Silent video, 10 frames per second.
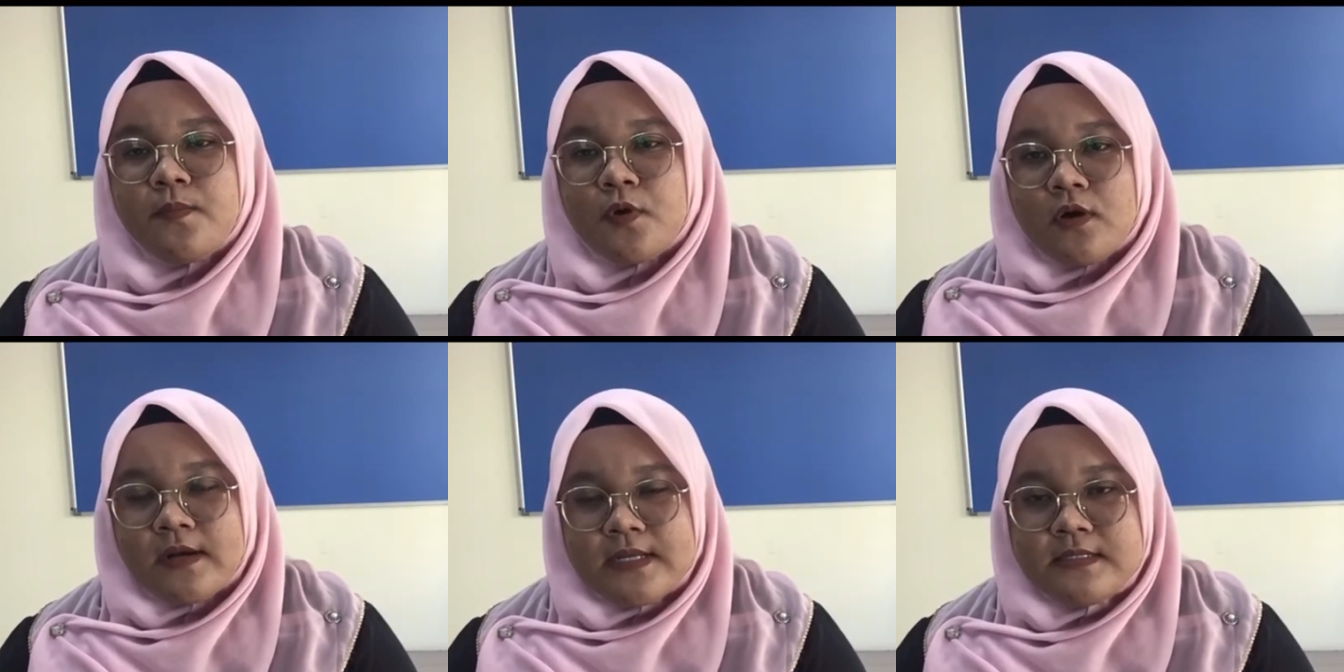
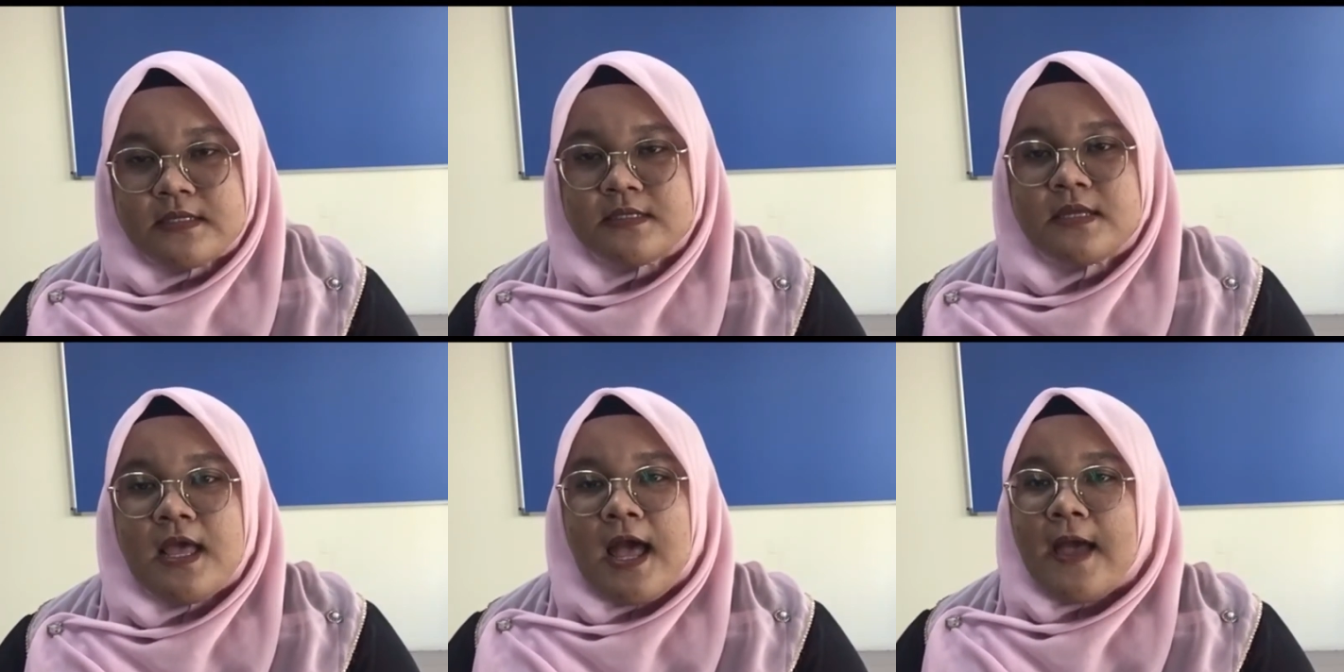progresses,
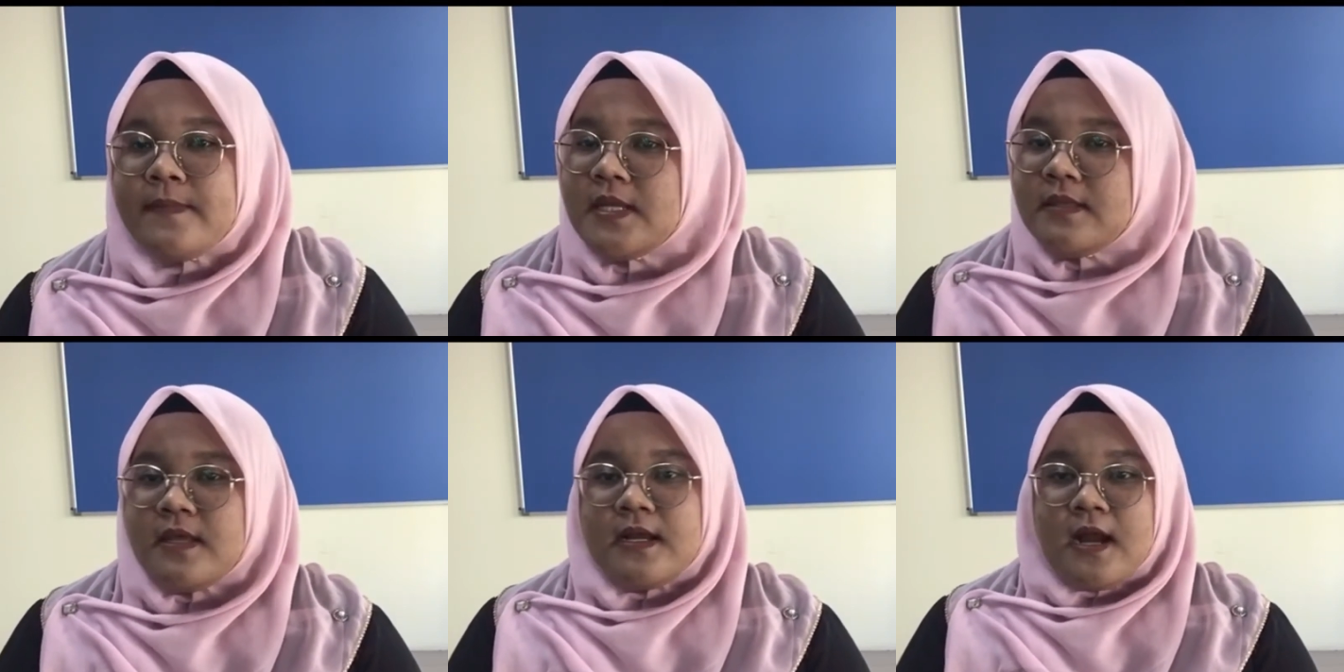
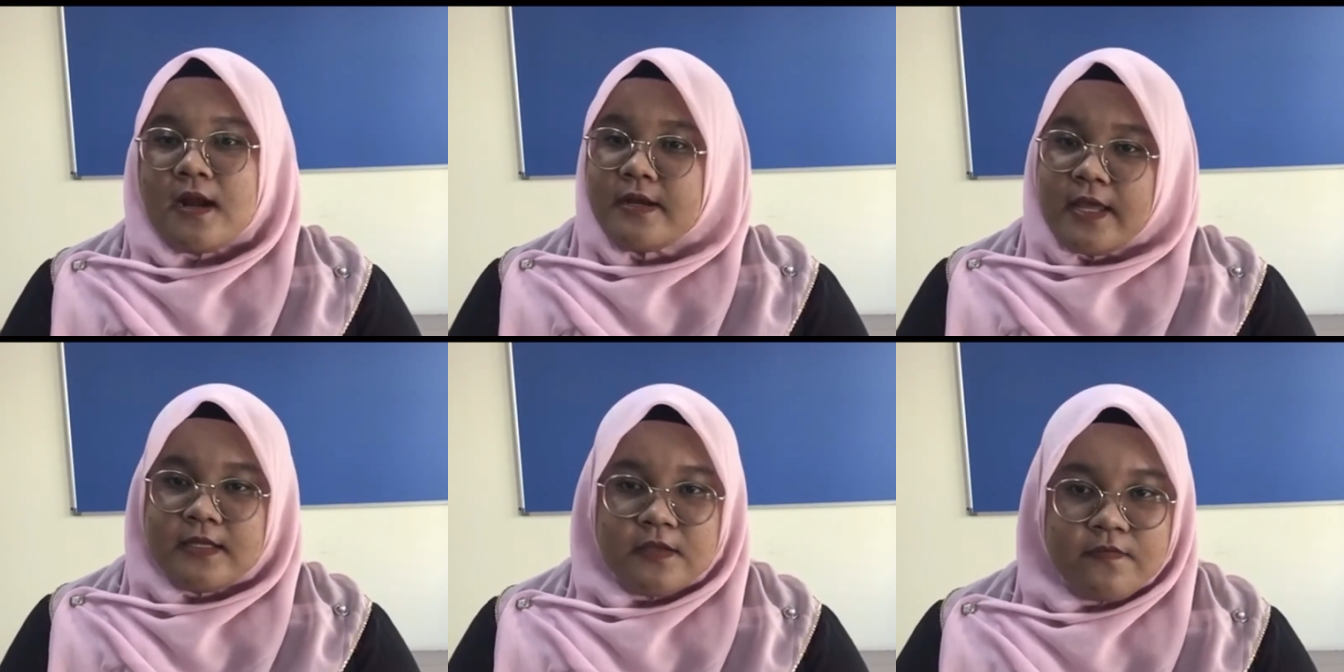update their current
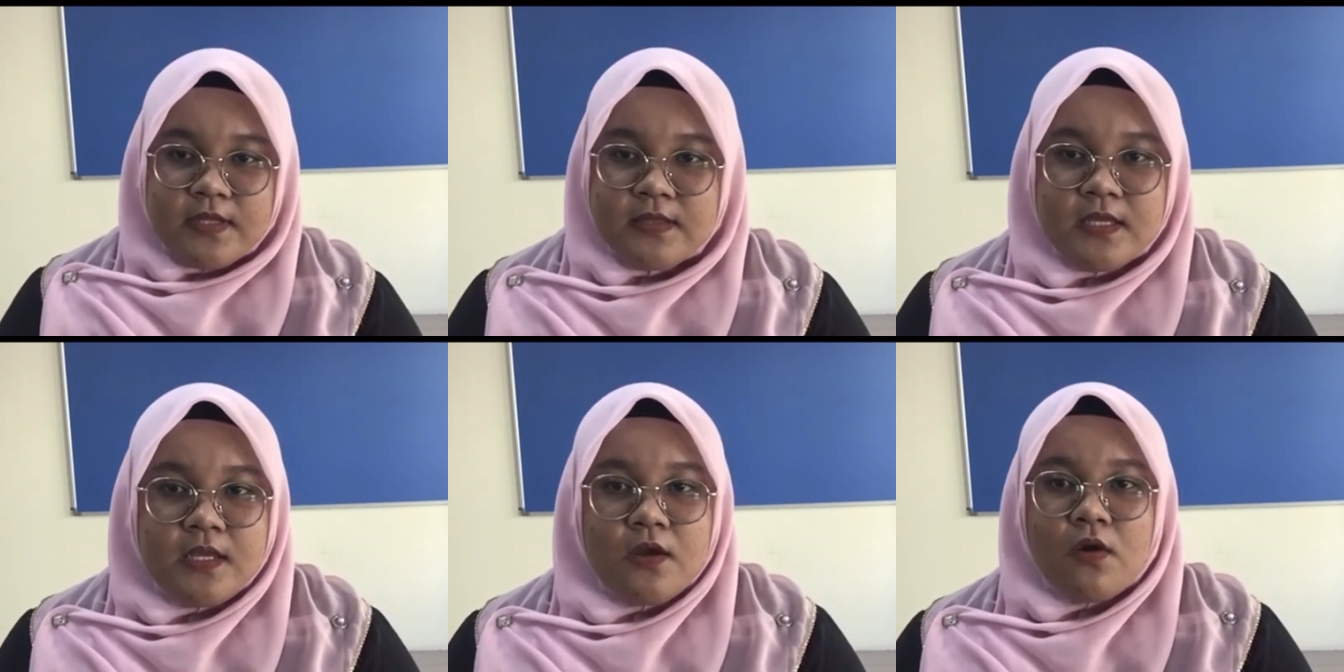
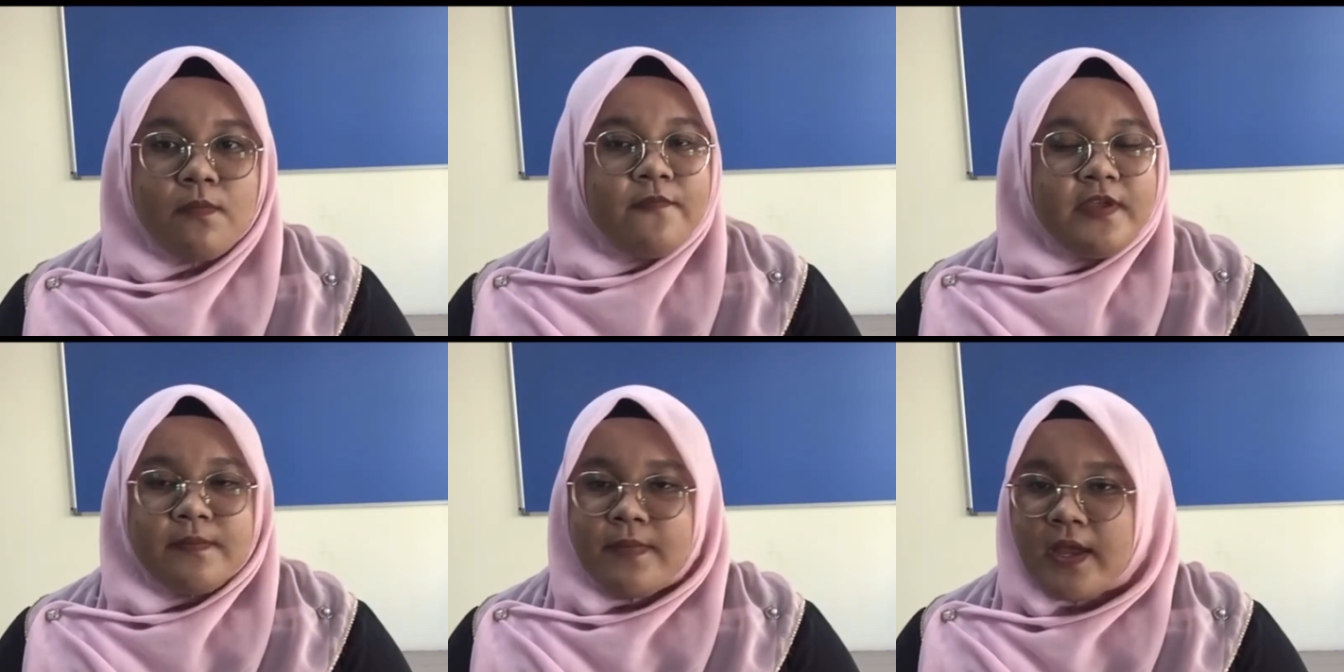activity or
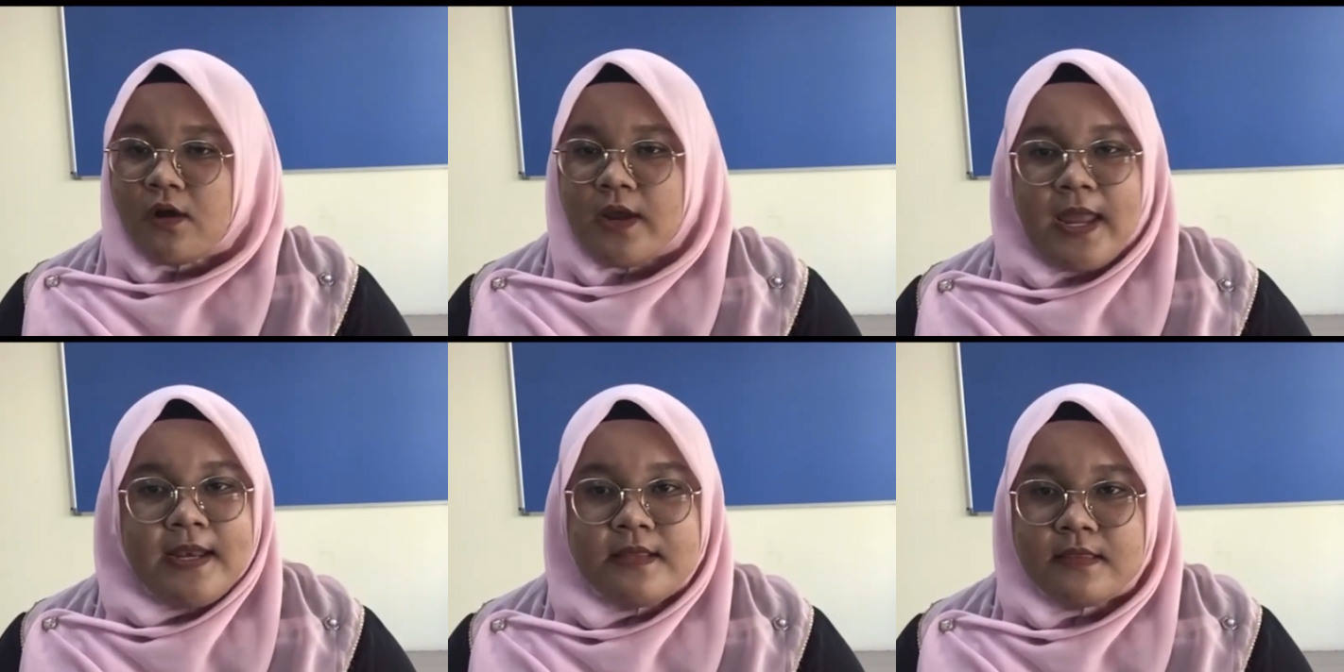feedback or
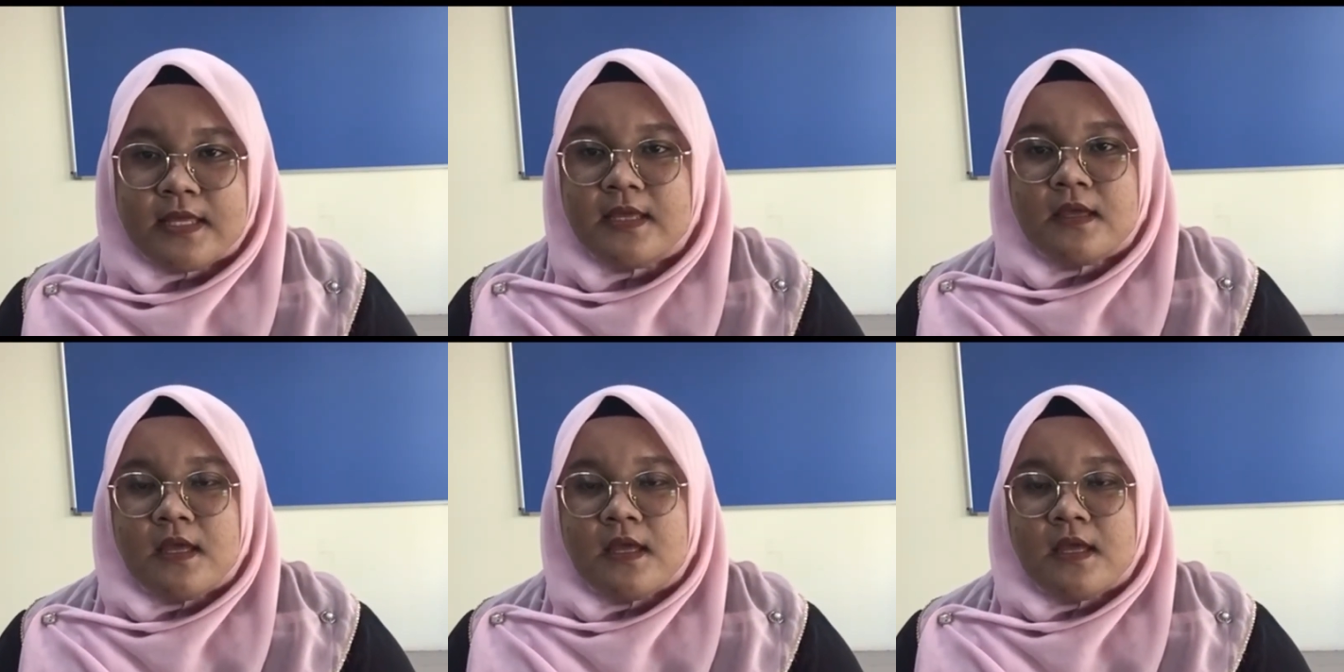anything.